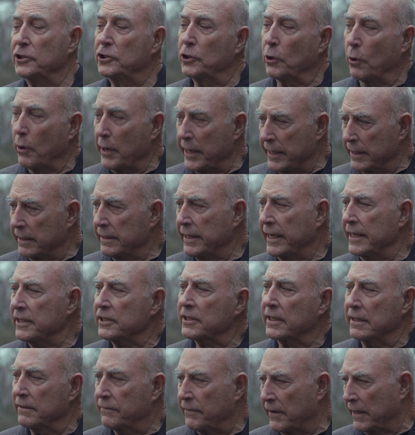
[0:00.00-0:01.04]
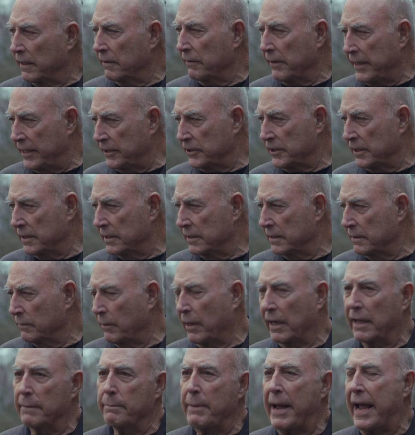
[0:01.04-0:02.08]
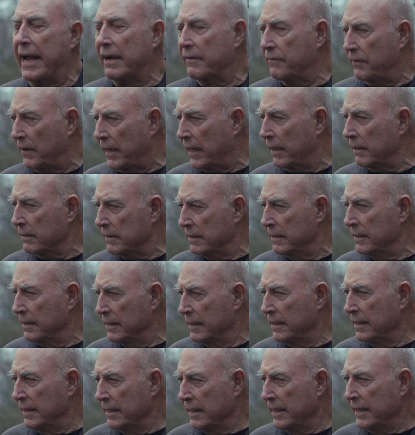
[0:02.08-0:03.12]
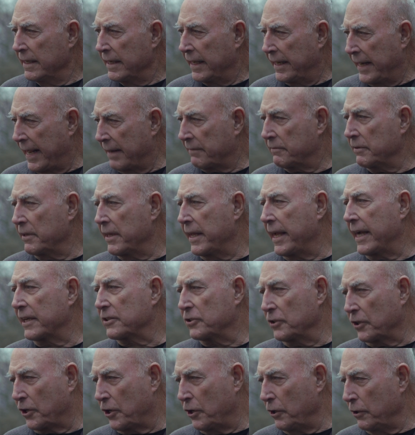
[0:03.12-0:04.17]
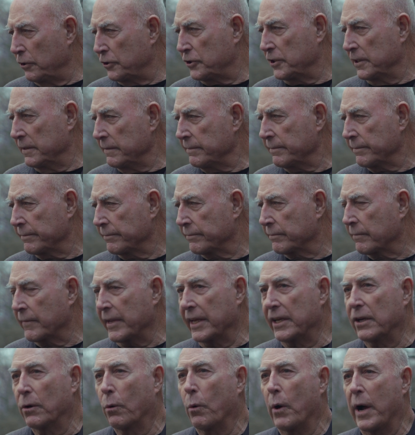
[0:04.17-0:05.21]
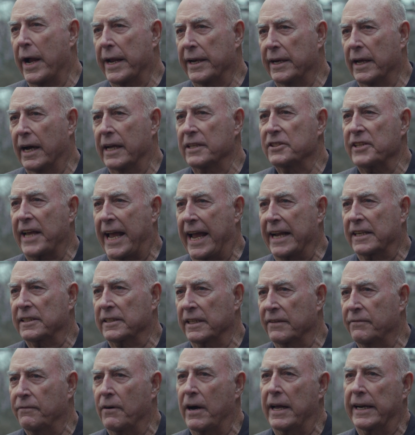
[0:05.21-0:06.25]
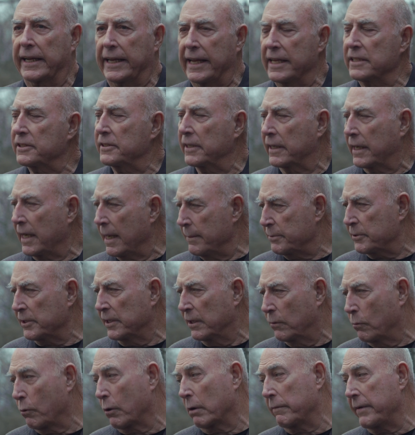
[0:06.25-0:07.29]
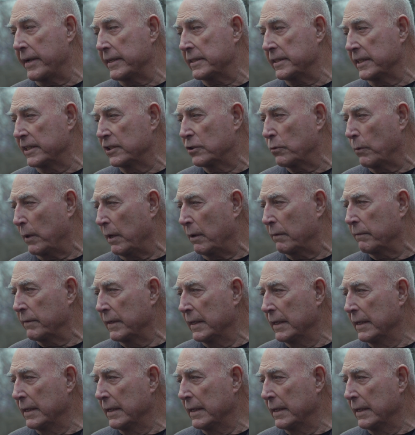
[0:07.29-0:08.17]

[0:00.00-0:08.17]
join his confederation. Well, it backfired. And after the execution, and the Wyandots actually fought against Tecumseh in the War of 1812.